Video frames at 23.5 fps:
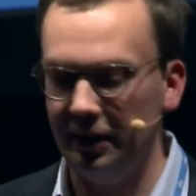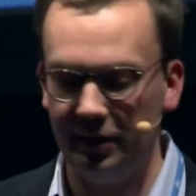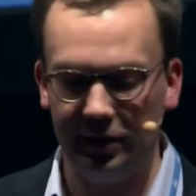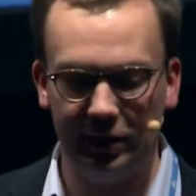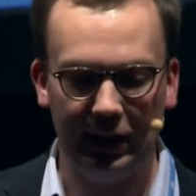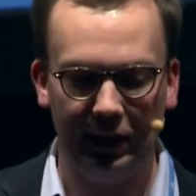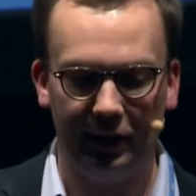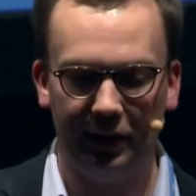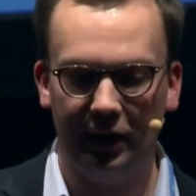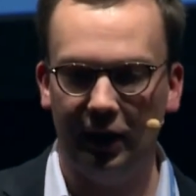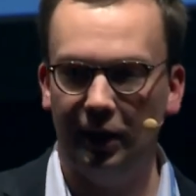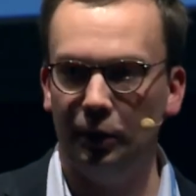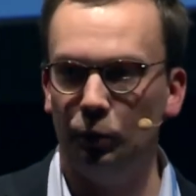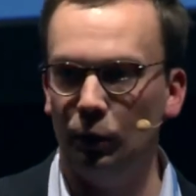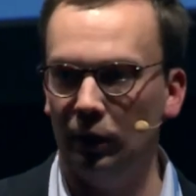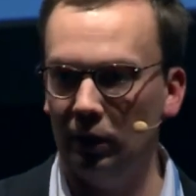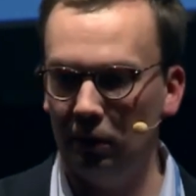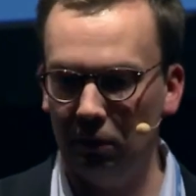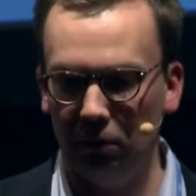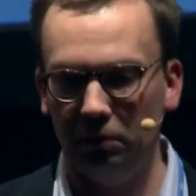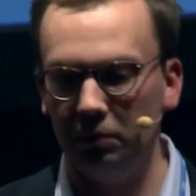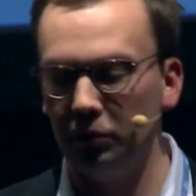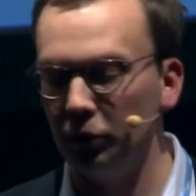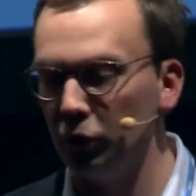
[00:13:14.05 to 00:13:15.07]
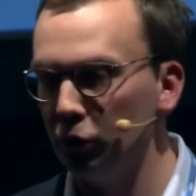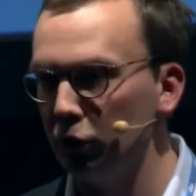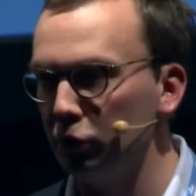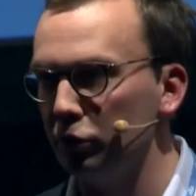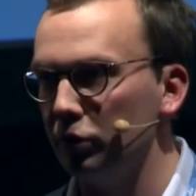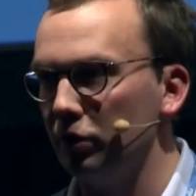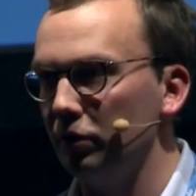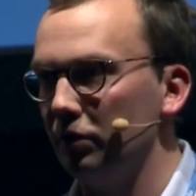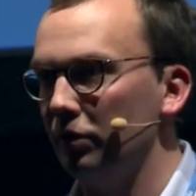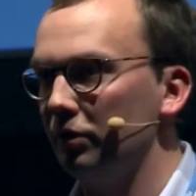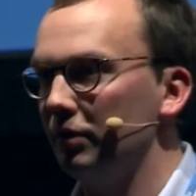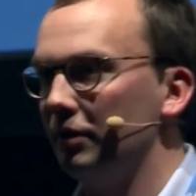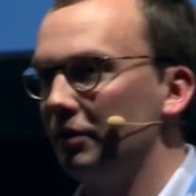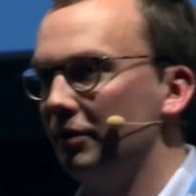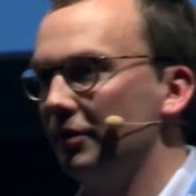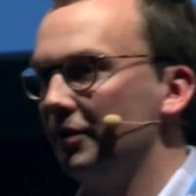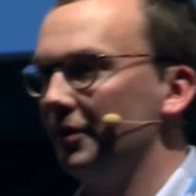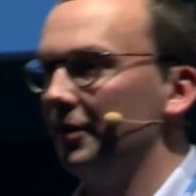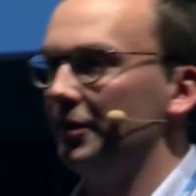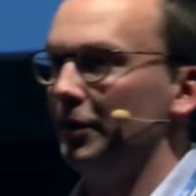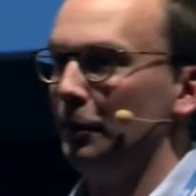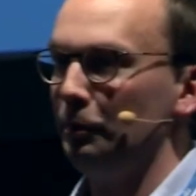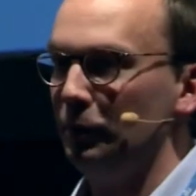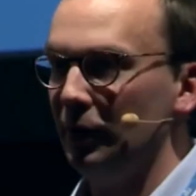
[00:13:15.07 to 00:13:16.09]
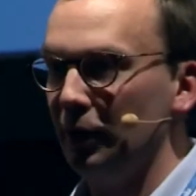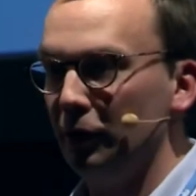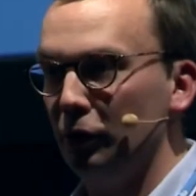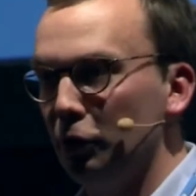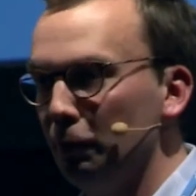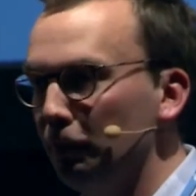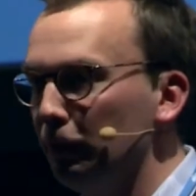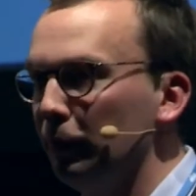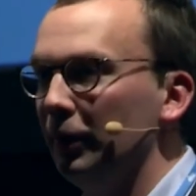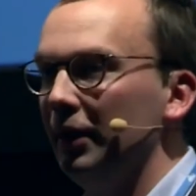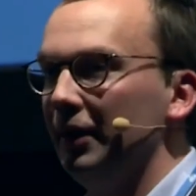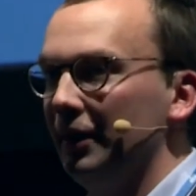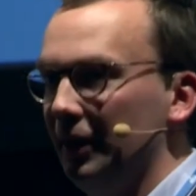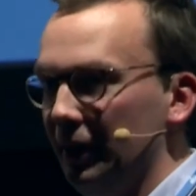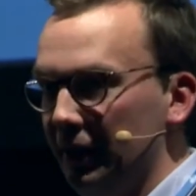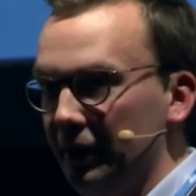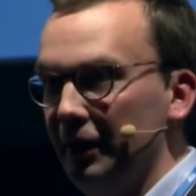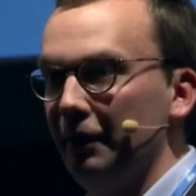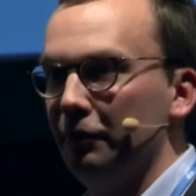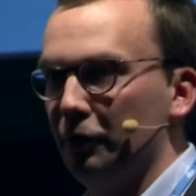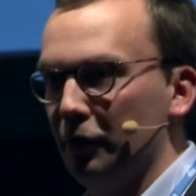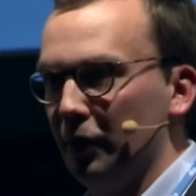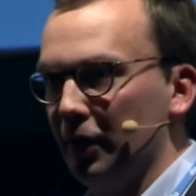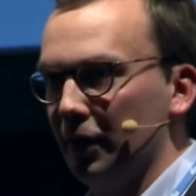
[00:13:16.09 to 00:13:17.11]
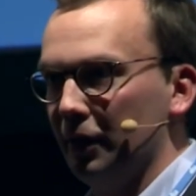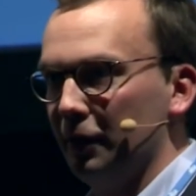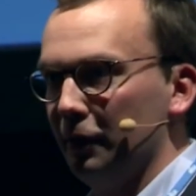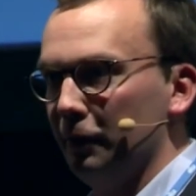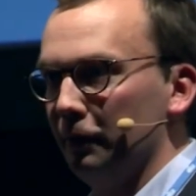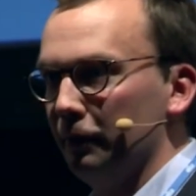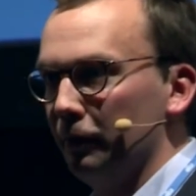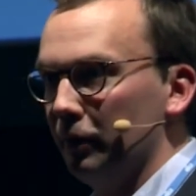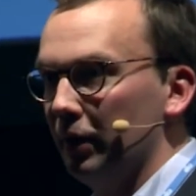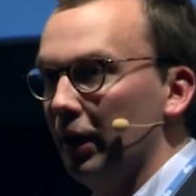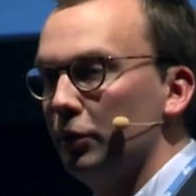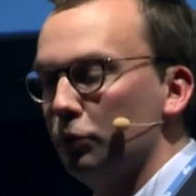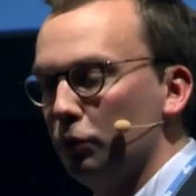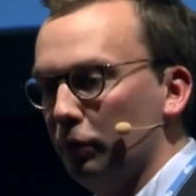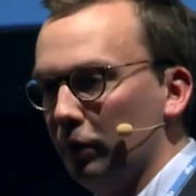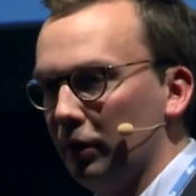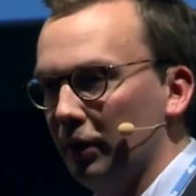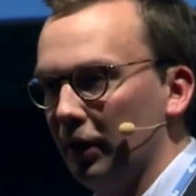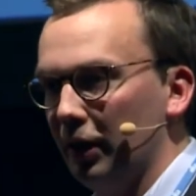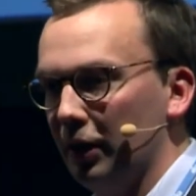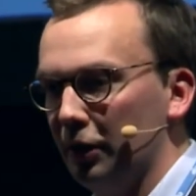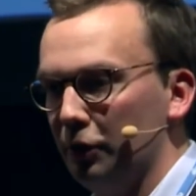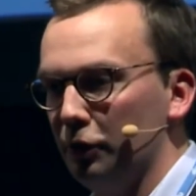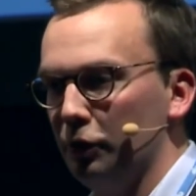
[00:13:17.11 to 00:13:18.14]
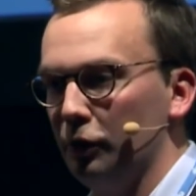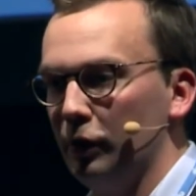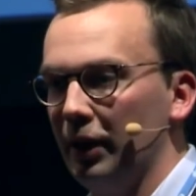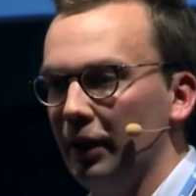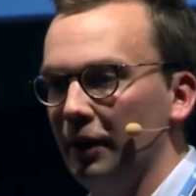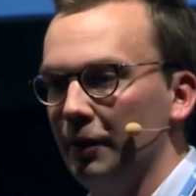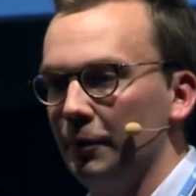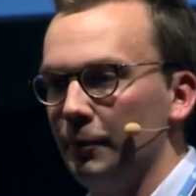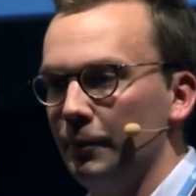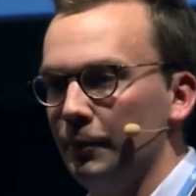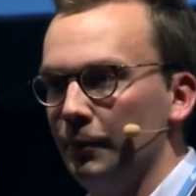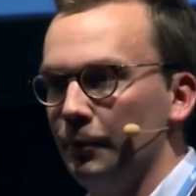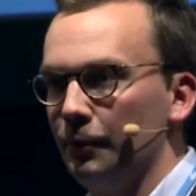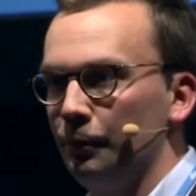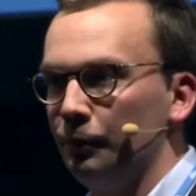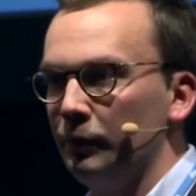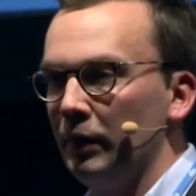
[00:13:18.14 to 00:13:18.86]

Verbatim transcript: It's that they will do something completely different. That's what they are doing.